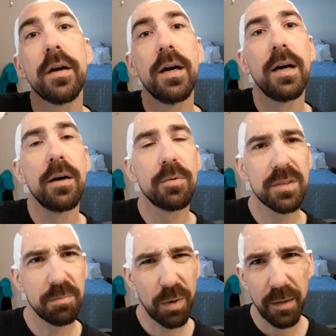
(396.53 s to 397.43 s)
uh, was
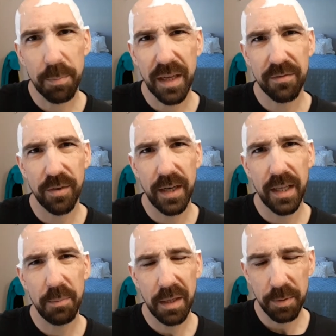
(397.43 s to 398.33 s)
it Black Friday
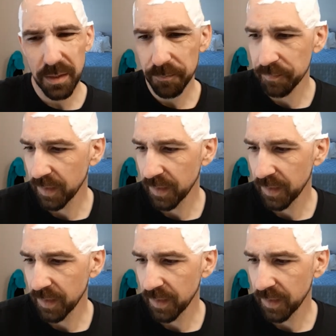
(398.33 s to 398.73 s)
maybe?